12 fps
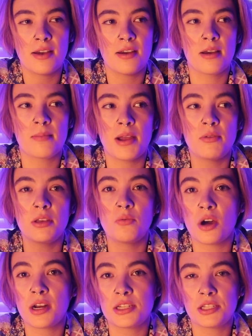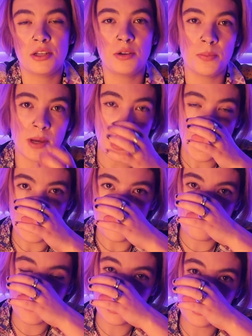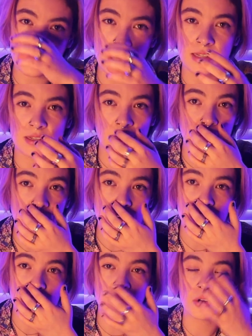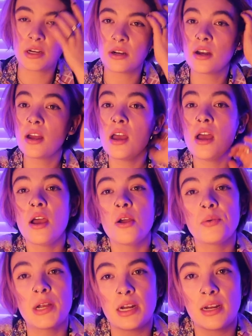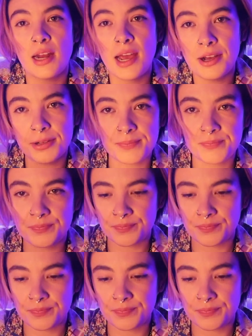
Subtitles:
I really wanted to, but I figured you guys can go first for your reading now.